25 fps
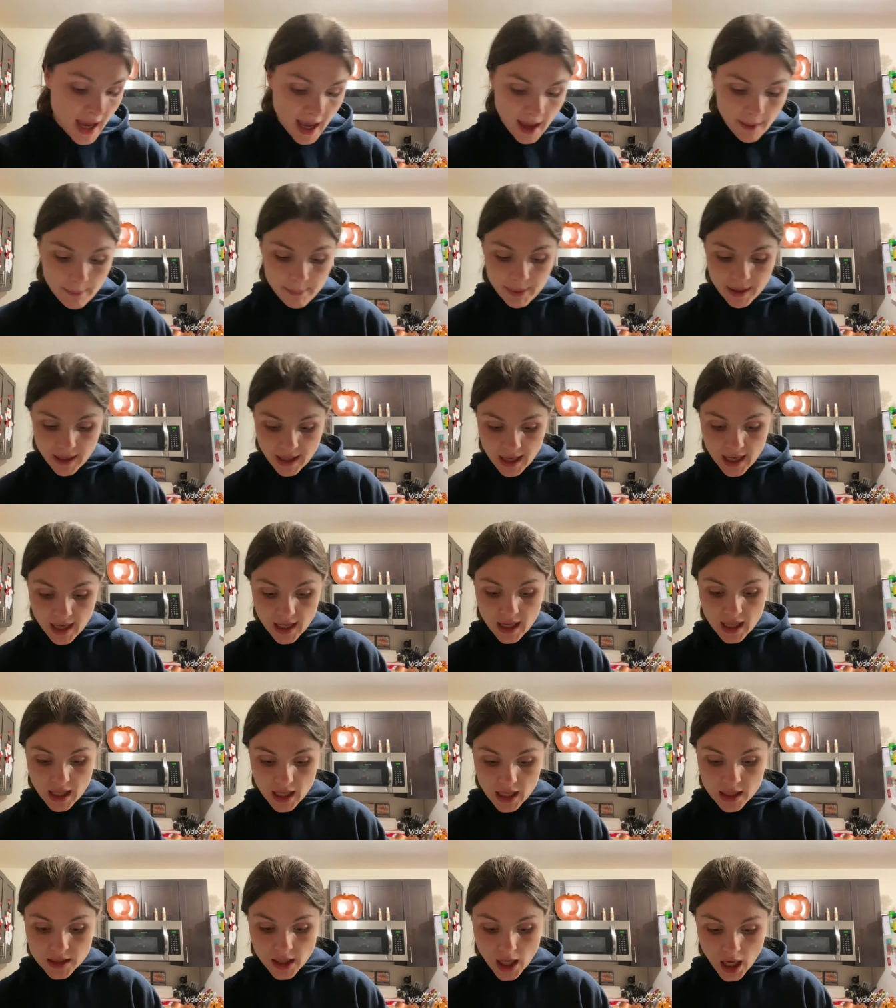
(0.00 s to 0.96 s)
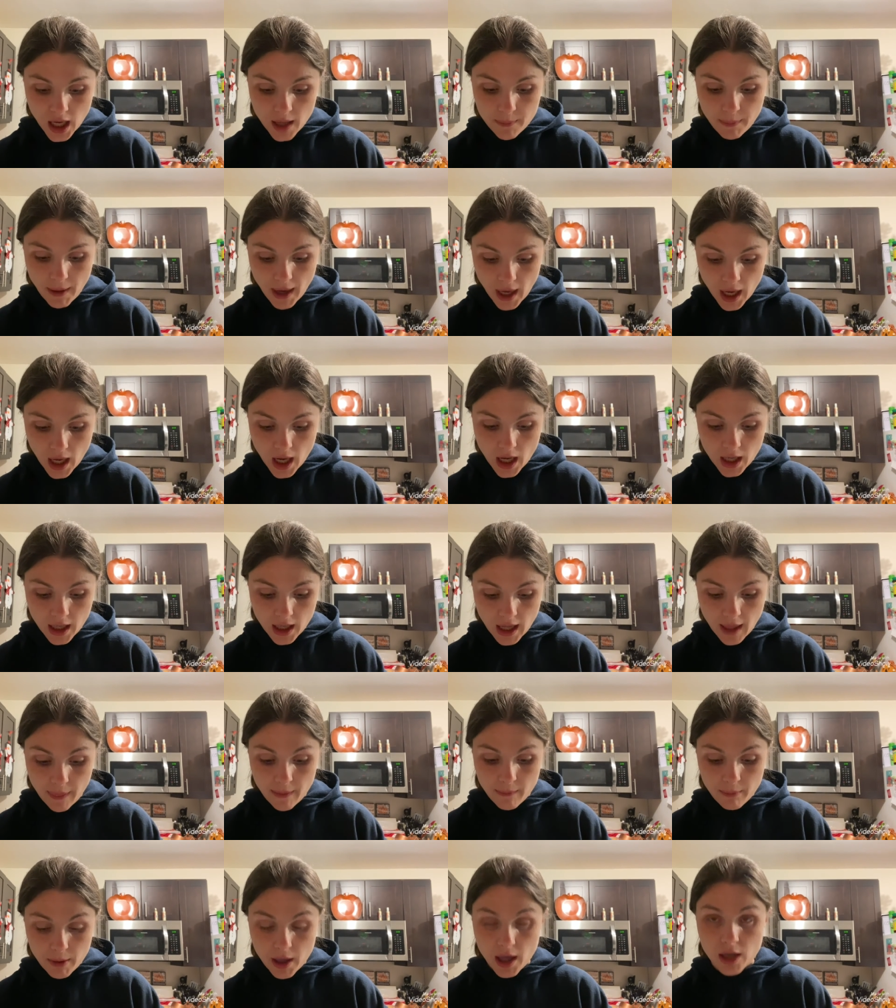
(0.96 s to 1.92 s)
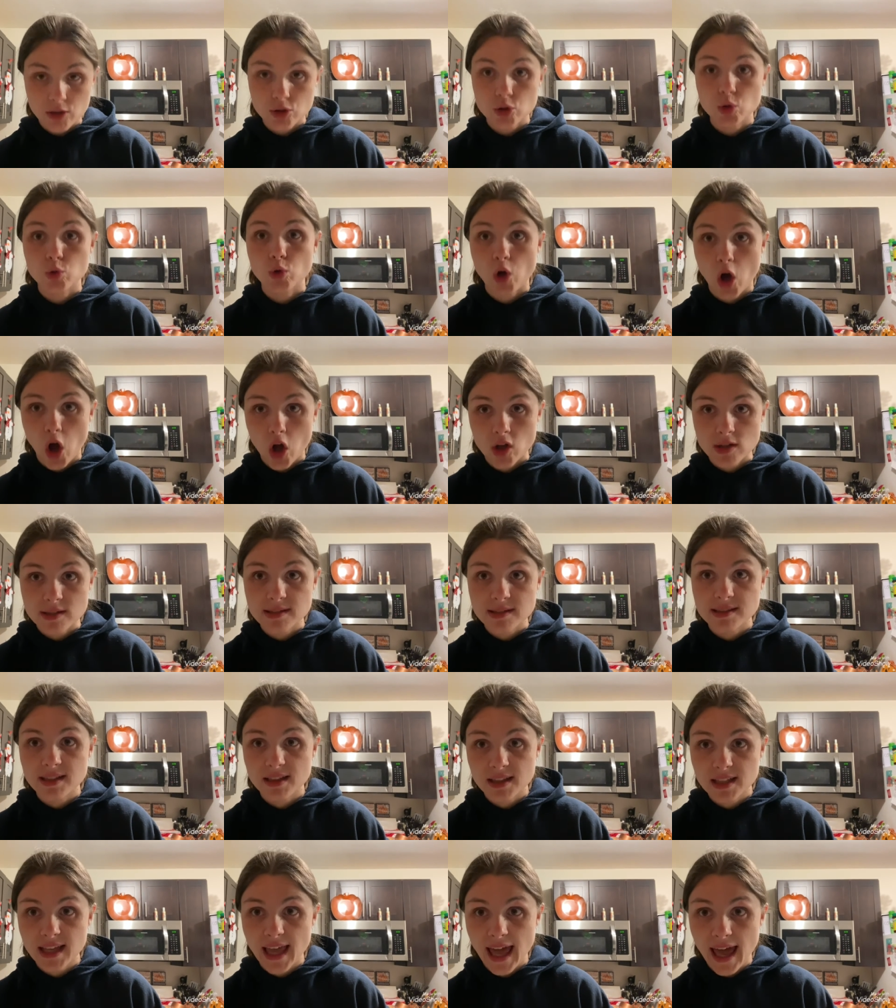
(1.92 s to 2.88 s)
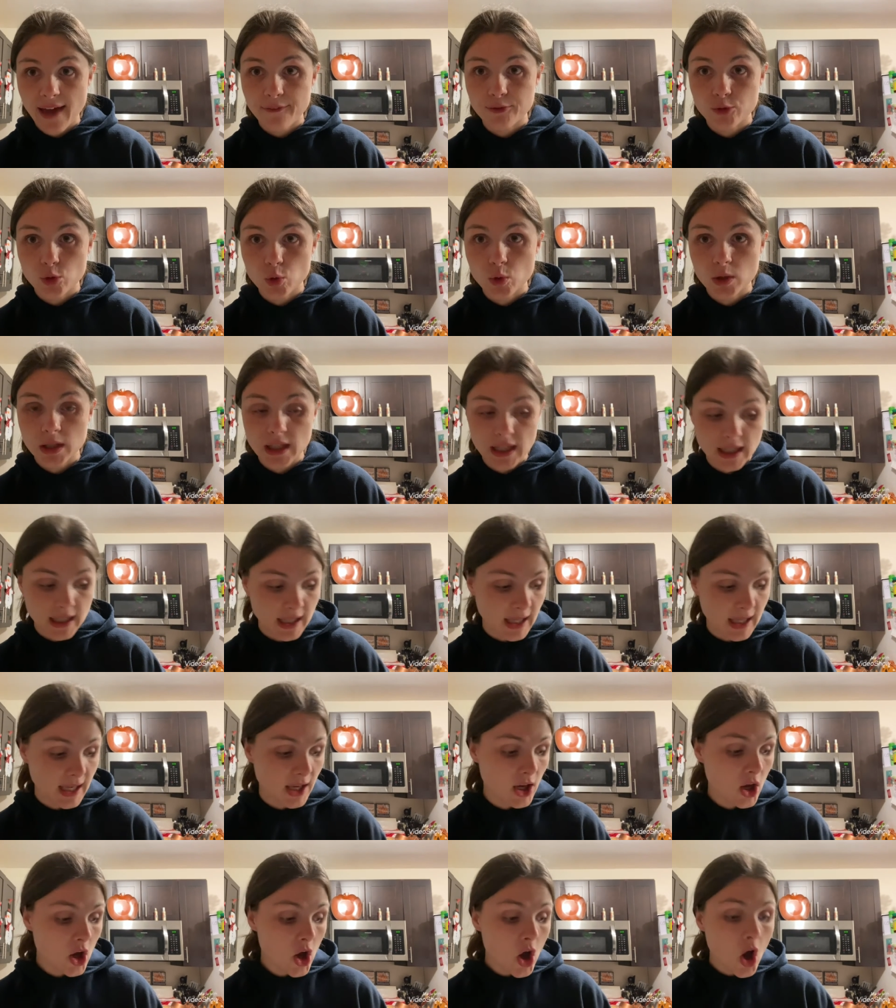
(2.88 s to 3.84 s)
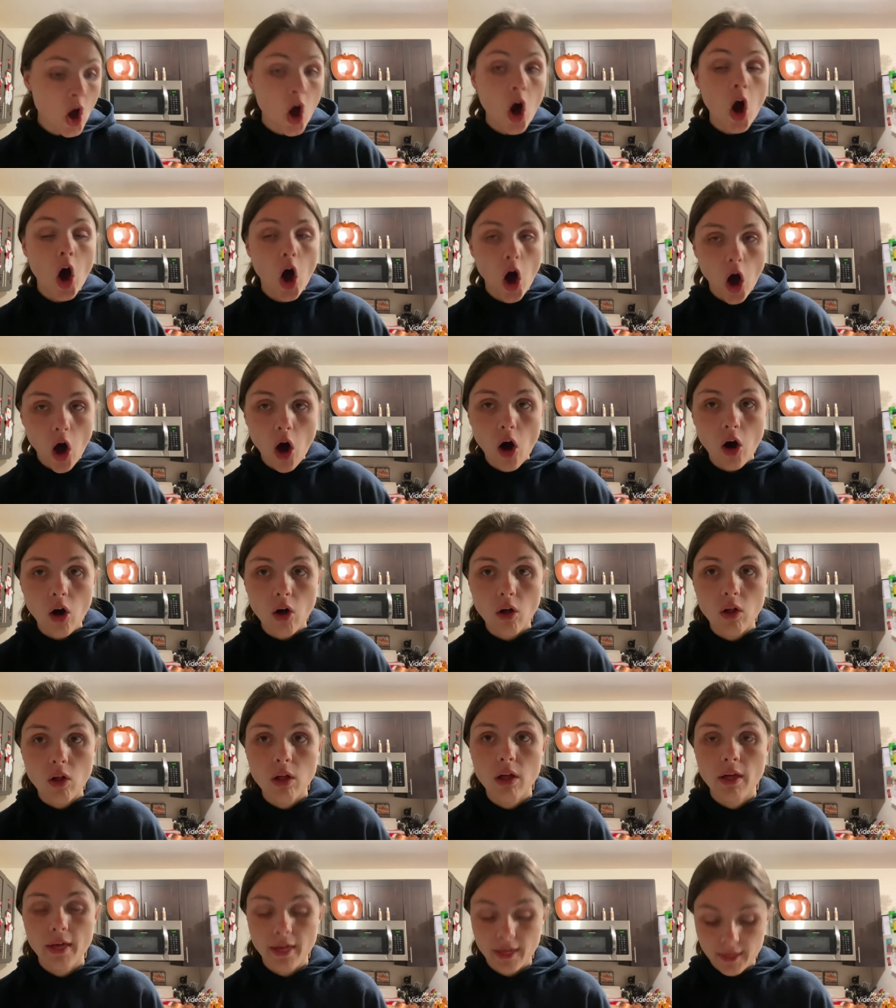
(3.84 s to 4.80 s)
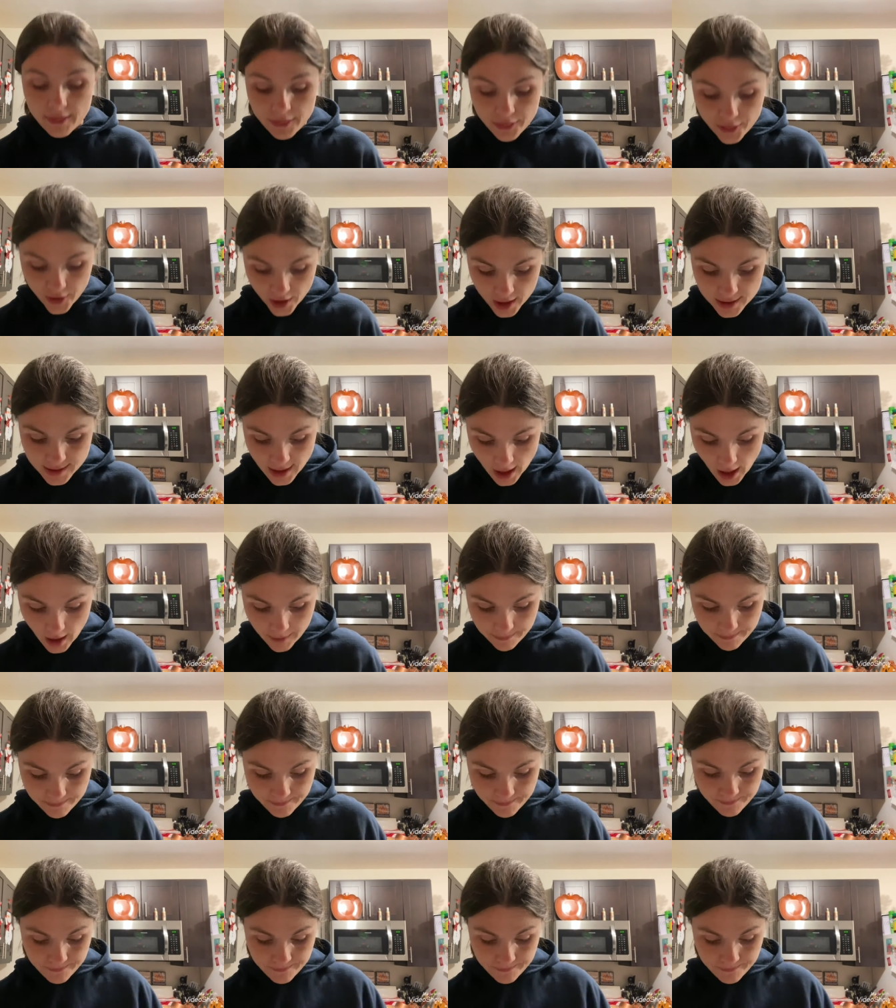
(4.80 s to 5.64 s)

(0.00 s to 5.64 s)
but it is a pain in the butt to constantly have to clean it all the time.